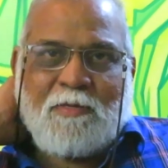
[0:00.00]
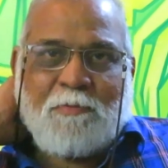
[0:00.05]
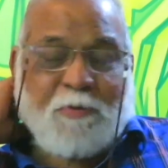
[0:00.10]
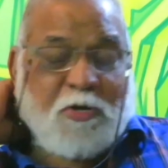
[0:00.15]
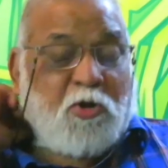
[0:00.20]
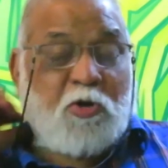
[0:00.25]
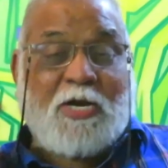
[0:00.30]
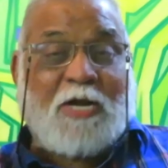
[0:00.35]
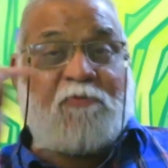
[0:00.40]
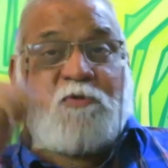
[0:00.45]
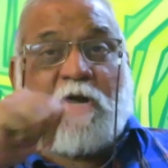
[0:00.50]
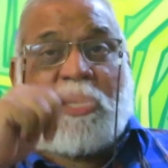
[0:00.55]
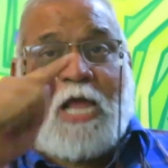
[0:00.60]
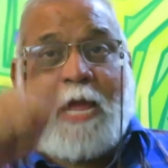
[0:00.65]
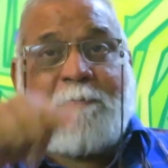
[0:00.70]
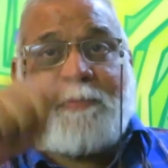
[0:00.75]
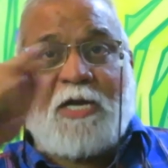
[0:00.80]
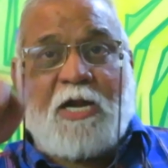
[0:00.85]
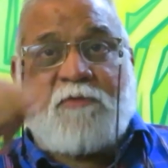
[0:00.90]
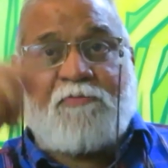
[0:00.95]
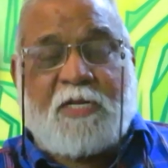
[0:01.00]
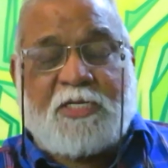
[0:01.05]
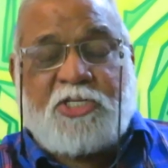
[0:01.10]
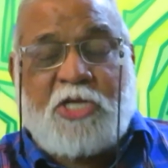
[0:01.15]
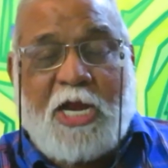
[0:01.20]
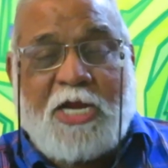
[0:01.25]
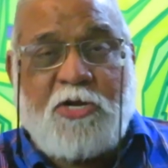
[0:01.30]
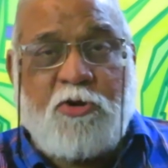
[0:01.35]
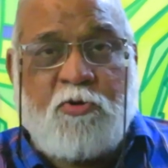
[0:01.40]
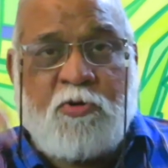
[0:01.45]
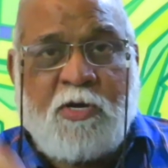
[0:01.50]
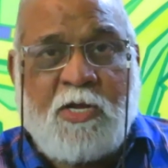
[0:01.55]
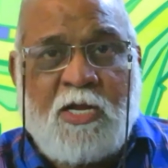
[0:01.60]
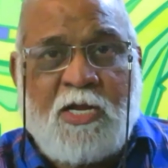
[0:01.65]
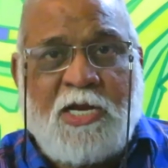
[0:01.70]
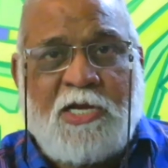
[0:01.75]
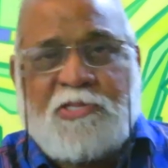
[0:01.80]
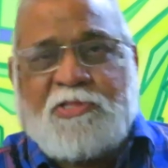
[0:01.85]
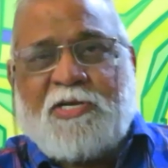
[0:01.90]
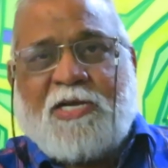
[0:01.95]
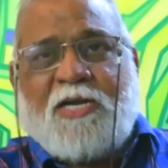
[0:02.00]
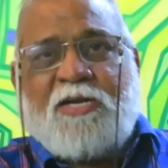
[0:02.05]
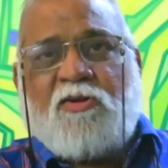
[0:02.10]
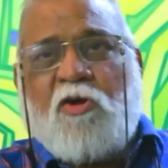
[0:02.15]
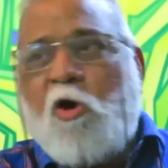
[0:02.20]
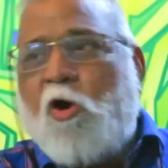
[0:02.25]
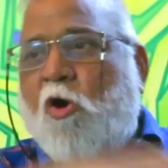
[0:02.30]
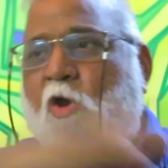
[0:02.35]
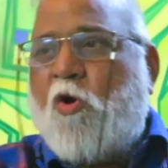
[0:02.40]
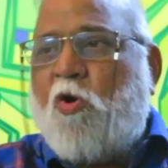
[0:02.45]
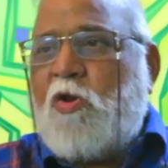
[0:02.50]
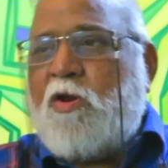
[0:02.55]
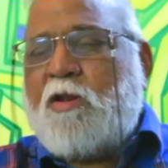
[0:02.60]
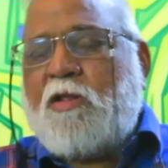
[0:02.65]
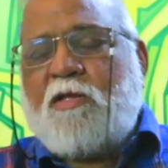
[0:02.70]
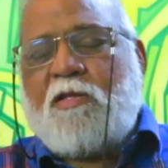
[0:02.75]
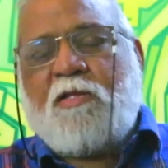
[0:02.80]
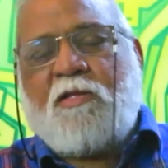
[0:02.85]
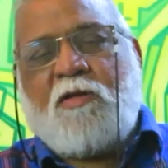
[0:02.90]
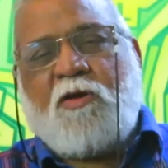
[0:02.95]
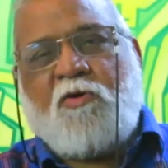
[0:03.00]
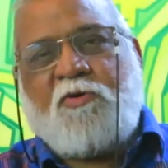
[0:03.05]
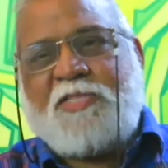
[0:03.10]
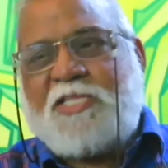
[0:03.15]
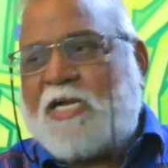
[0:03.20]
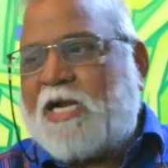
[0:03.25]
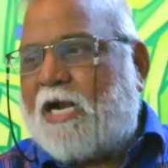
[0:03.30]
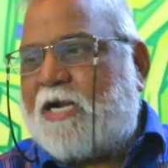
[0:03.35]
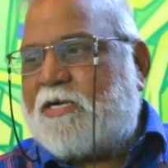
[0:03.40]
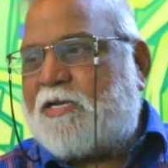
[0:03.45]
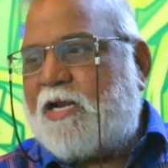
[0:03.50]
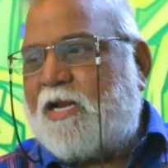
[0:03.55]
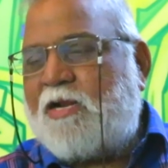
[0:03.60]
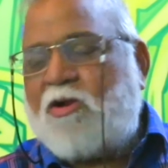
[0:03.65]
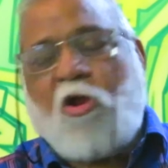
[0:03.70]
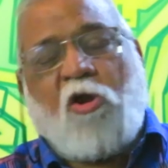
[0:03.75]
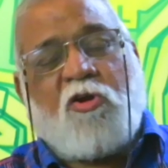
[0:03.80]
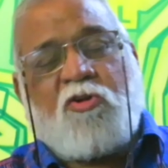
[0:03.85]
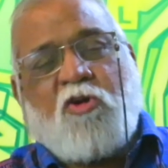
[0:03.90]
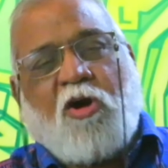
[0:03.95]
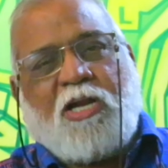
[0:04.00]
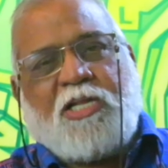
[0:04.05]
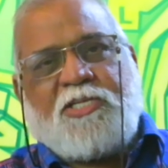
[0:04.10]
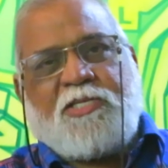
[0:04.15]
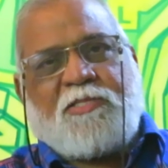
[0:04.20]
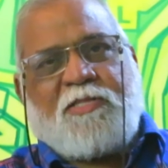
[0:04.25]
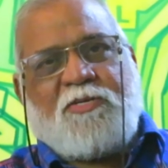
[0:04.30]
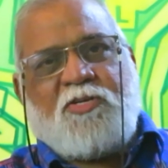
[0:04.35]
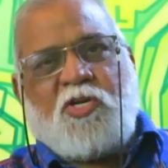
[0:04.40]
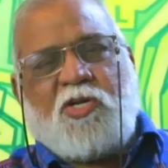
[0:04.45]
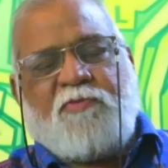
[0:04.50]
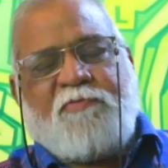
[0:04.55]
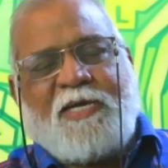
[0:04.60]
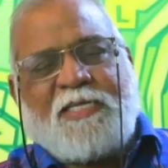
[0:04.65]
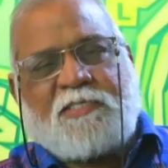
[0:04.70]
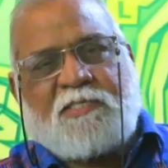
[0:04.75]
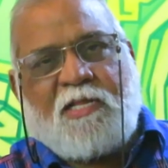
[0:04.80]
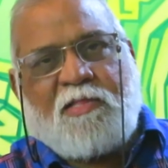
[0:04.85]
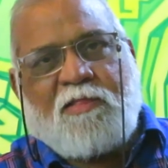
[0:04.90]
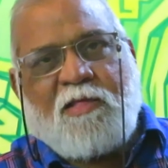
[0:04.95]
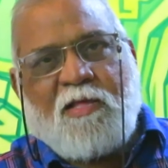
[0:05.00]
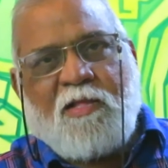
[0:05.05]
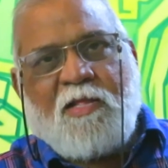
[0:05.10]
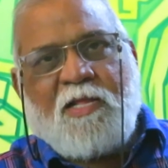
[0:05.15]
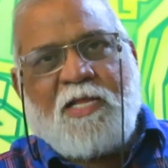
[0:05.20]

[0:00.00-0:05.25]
But look at what happened after the JNU incident. All over the country, in all colleges and universities,